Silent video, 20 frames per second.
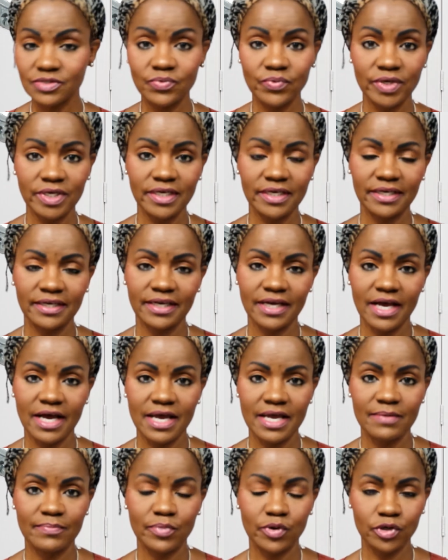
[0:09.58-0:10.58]
wig
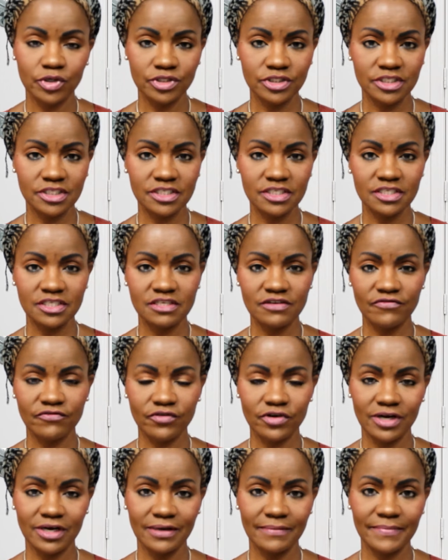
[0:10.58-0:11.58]
I purchased
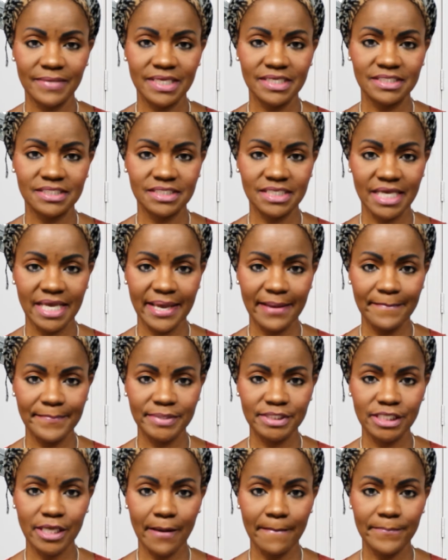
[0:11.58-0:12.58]
from
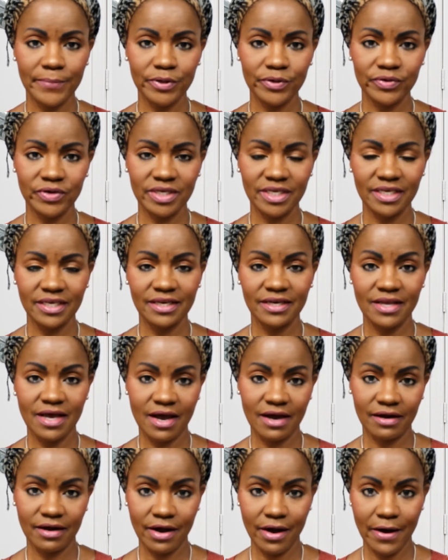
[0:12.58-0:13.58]

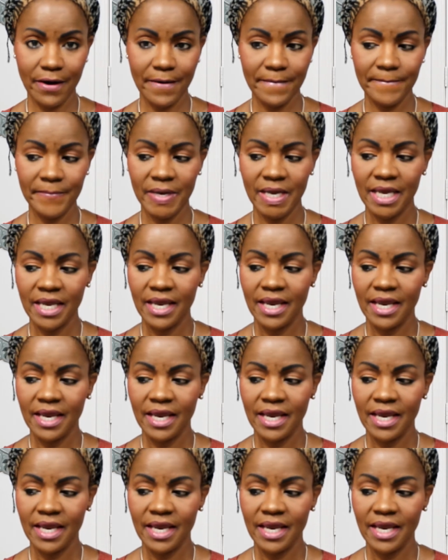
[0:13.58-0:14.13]
samsbeauty.com,